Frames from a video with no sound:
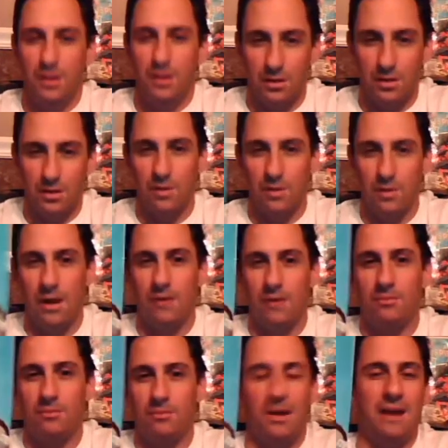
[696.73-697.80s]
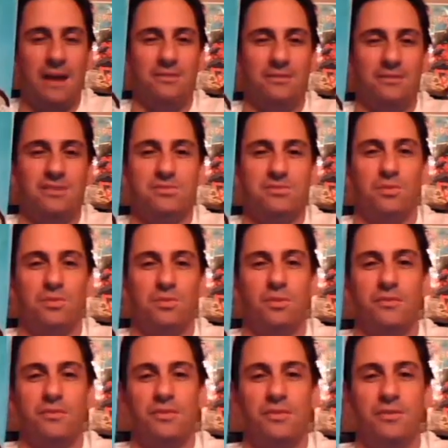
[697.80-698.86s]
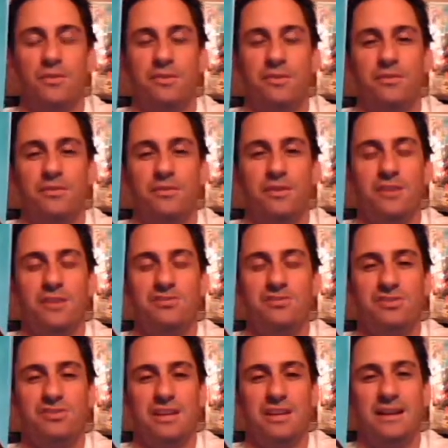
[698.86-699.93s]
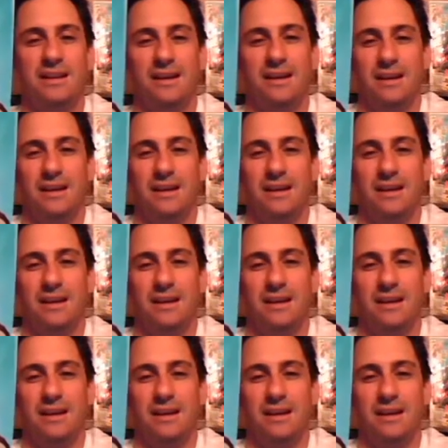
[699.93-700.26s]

go out and buy Invincible if you're interested.